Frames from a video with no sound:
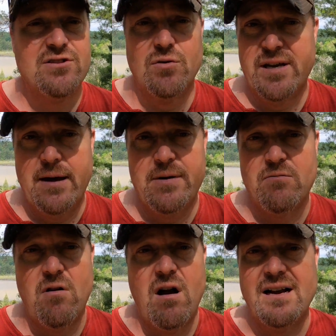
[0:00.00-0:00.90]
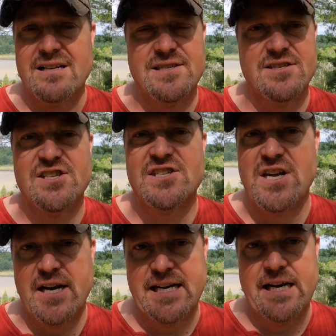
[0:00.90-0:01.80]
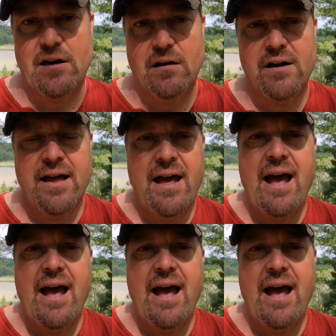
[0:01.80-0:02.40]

Don't get me wrong, it's stunning here.